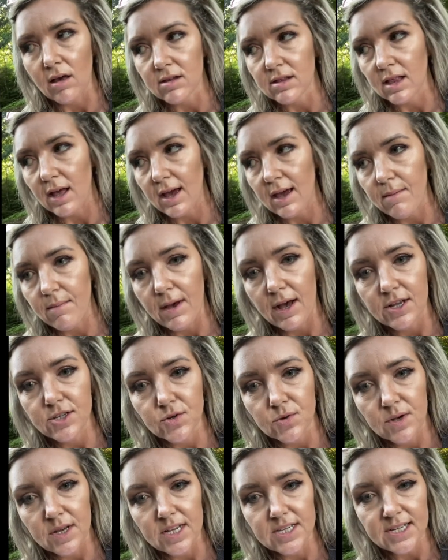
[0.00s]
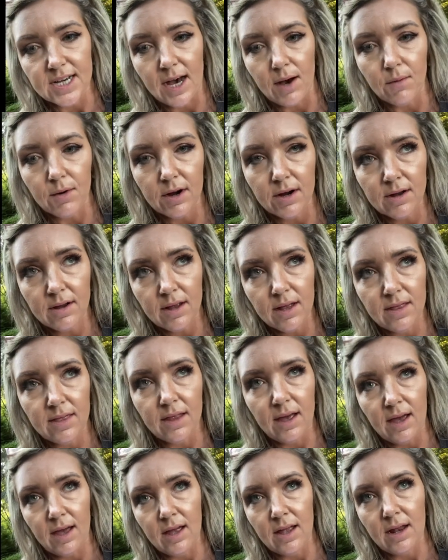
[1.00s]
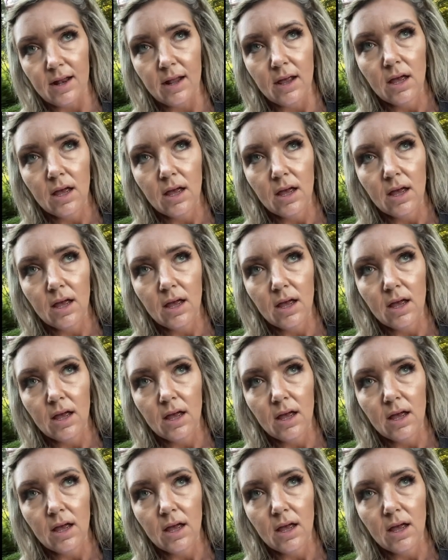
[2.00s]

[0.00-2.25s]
climb Dorian Tower, and then